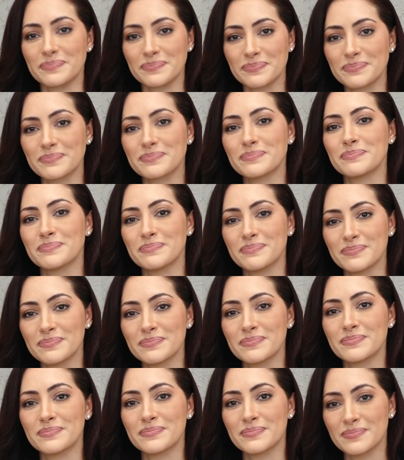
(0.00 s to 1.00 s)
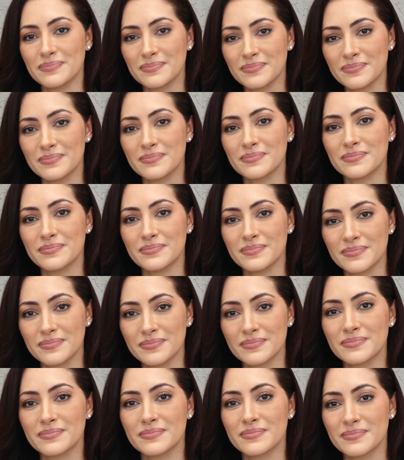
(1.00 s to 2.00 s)

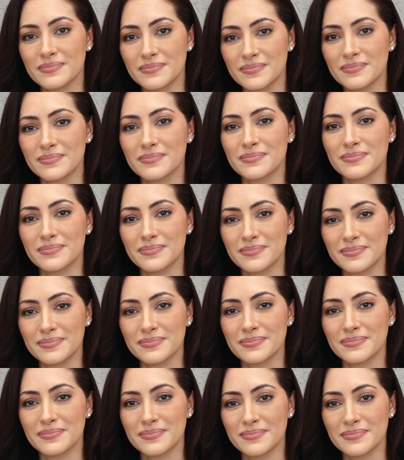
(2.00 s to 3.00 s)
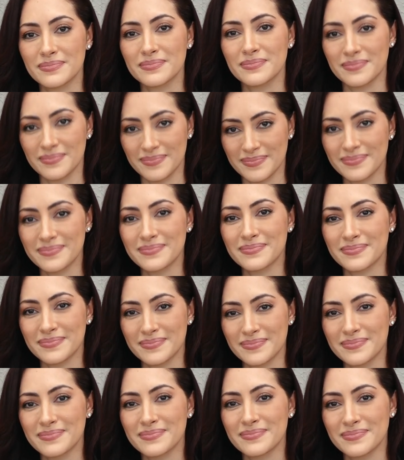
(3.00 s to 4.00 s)

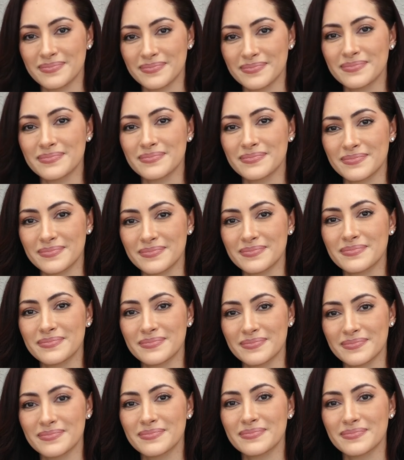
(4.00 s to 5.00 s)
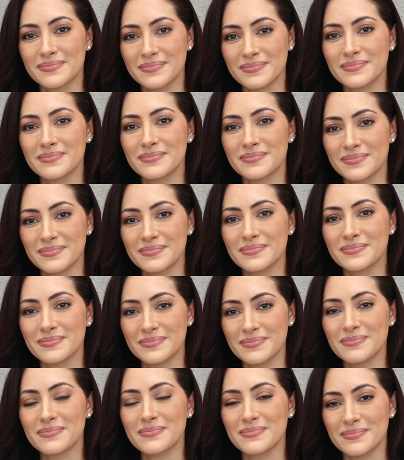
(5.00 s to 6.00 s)

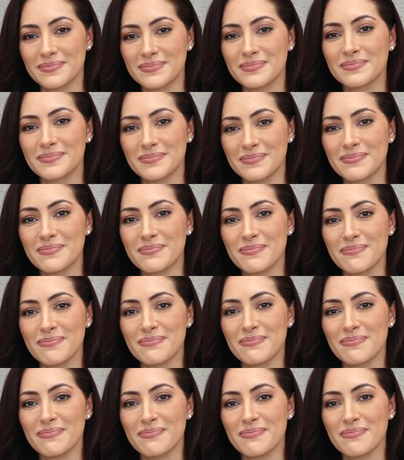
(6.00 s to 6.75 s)
Nobody speaks.